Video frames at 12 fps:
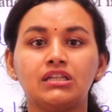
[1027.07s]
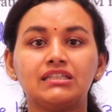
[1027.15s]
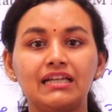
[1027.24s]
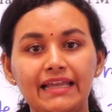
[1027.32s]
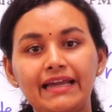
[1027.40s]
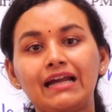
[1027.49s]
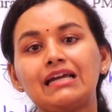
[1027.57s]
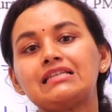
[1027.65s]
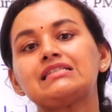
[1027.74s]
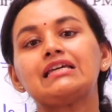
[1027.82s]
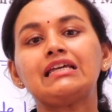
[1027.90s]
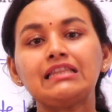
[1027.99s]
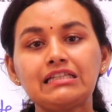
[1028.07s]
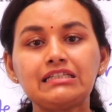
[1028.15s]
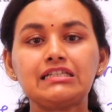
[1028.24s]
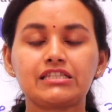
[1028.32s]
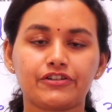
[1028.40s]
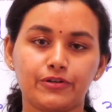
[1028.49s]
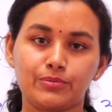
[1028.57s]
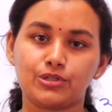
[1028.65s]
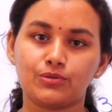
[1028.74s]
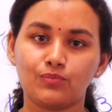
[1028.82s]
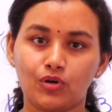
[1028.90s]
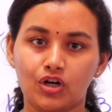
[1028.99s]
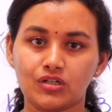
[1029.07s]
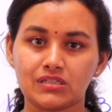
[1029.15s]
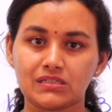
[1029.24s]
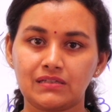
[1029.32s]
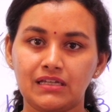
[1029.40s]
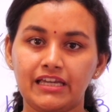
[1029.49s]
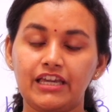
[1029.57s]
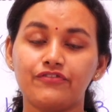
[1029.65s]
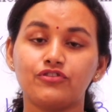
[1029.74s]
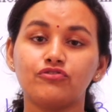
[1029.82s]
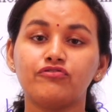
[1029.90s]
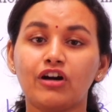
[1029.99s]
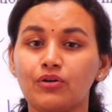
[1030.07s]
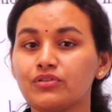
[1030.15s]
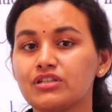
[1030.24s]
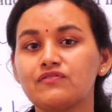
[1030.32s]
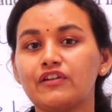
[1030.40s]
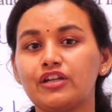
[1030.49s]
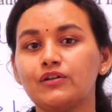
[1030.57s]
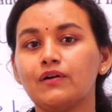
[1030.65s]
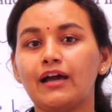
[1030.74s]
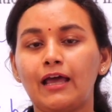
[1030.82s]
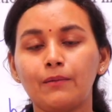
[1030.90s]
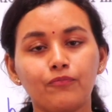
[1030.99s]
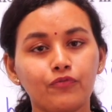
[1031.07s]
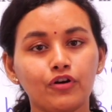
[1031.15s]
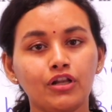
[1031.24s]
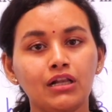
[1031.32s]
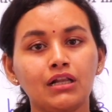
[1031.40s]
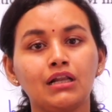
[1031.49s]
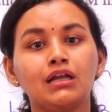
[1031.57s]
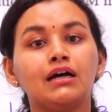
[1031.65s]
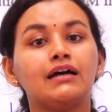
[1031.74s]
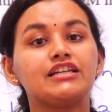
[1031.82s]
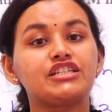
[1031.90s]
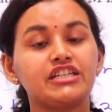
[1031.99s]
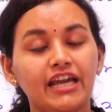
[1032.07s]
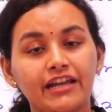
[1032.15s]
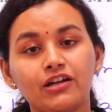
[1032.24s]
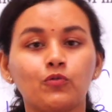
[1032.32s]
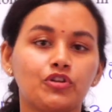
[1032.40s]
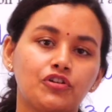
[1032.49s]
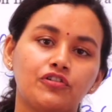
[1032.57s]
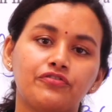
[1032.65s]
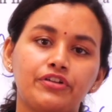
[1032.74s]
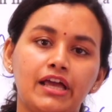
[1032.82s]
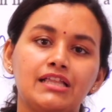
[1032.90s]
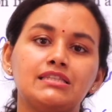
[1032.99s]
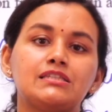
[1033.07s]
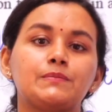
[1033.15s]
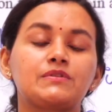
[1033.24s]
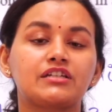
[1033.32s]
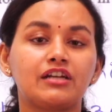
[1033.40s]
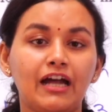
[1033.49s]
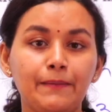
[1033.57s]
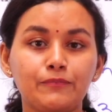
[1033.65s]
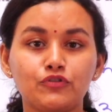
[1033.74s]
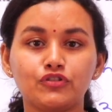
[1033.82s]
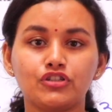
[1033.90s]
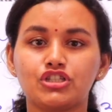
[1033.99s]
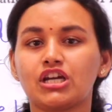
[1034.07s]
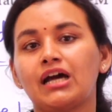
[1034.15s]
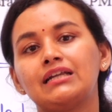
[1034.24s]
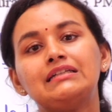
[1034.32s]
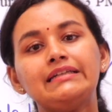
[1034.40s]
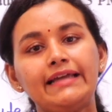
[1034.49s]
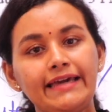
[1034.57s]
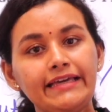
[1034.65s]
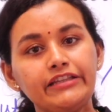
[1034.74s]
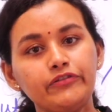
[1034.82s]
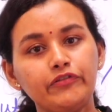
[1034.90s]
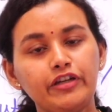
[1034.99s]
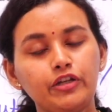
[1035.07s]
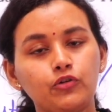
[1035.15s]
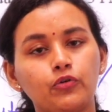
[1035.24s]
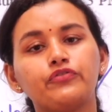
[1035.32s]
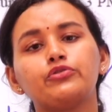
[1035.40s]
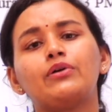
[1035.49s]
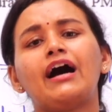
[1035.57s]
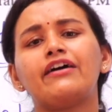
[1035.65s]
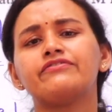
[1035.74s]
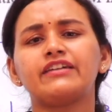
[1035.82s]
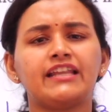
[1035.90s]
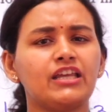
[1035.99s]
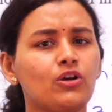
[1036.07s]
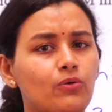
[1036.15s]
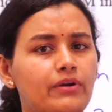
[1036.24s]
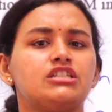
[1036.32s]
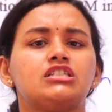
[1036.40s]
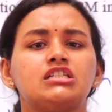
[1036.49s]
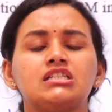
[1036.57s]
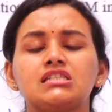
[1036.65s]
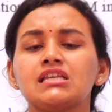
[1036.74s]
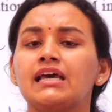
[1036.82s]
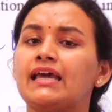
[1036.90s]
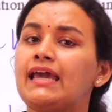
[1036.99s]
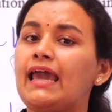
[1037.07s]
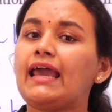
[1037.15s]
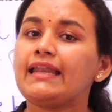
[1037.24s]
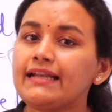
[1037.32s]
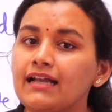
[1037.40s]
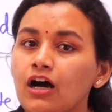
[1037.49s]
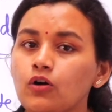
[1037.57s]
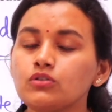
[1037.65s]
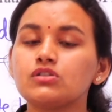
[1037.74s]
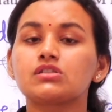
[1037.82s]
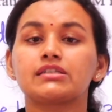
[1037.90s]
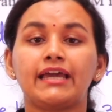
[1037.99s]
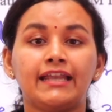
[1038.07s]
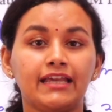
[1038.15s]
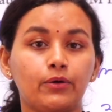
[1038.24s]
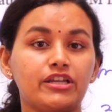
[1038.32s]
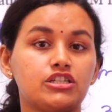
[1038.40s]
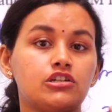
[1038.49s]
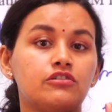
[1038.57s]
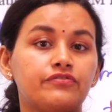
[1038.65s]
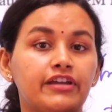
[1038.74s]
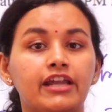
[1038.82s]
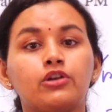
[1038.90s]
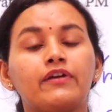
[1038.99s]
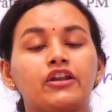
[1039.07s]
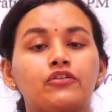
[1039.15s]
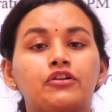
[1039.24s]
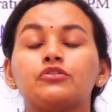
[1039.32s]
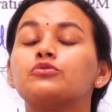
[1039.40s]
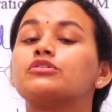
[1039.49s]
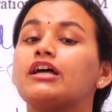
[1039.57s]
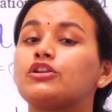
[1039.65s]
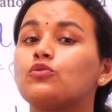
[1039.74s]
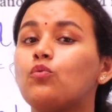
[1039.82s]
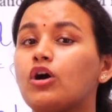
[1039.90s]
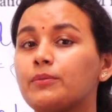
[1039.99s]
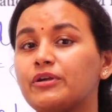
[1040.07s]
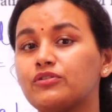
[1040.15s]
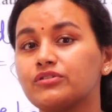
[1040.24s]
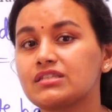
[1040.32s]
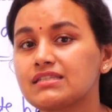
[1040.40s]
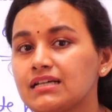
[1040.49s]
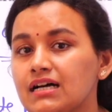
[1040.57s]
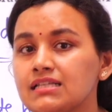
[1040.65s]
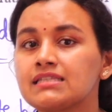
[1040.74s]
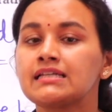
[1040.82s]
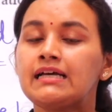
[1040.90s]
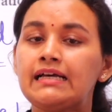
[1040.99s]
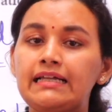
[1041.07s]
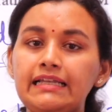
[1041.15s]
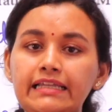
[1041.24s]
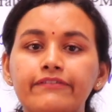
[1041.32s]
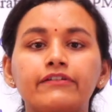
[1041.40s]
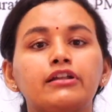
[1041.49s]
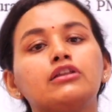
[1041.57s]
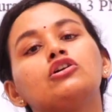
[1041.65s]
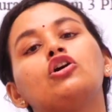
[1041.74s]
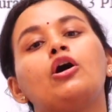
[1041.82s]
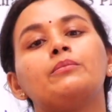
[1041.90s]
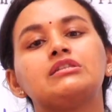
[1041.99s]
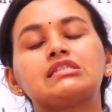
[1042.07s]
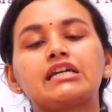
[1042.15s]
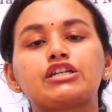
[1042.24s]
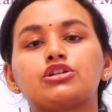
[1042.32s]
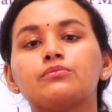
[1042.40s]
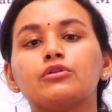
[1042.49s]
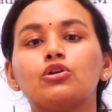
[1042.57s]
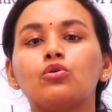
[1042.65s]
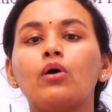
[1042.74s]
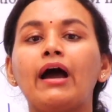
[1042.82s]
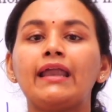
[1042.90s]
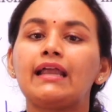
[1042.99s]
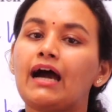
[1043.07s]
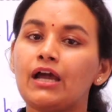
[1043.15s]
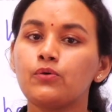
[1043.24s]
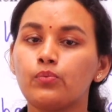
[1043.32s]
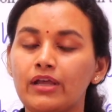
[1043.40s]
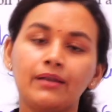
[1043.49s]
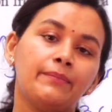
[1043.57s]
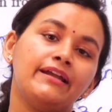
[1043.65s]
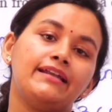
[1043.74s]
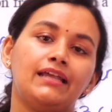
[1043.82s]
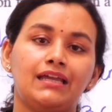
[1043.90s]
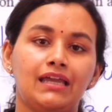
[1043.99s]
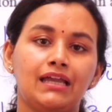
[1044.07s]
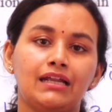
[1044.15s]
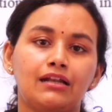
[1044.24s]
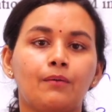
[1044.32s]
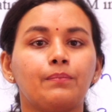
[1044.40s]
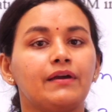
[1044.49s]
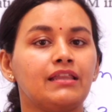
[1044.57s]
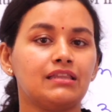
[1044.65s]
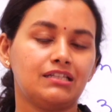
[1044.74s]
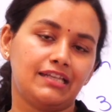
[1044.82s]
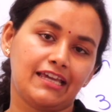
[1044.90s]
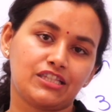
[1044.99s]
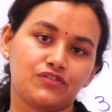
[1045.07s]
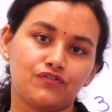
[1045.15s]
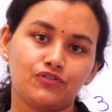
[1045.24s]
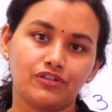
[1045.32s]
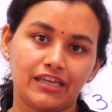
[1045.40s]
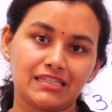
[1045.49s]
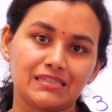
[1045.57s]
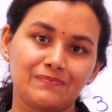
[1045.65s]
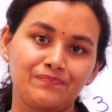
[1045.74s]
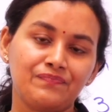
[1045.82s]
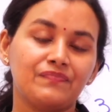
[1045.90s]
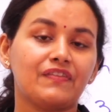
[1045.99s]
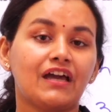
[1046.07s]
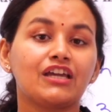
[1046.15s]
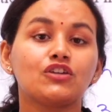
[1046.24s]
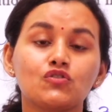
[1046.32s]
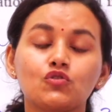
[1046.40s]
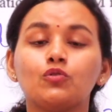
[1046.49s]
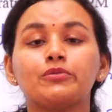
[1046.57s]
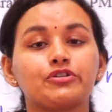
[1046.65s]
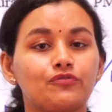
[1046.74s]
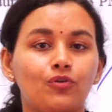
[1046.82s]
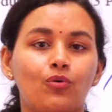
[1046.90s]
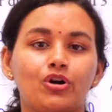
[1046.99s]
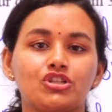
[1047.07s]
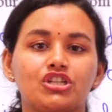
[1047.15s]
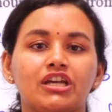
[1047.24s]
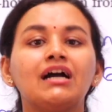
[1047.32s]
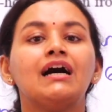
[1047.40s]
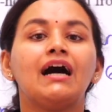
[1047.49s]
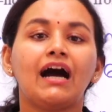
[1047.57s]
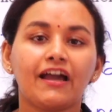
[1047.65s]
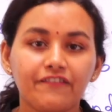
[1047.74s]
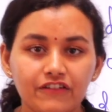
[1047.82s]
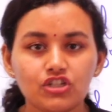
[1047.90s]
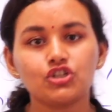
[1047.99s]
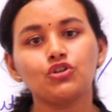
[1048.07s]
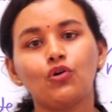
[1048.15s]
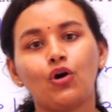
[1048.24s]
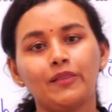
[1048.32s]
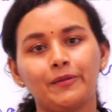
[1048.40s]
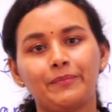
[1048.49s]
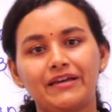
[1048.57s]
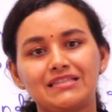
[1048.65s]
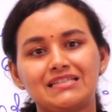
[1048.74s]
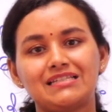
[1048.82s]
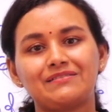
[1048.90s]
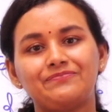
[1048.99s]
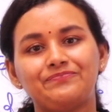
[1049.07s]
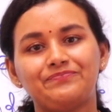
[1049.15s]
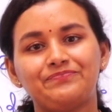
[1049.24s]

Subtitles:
The link is in the description box. If you found this video helpful, share it with your friends, subscribe to the channel, like the video. If you have any questions, any doubts, any question of GATE 2022 that you want me to discuss, leave it in the comment section below and I will be taking it up in the next few days. Thank you so much for watching. I wish you all the best.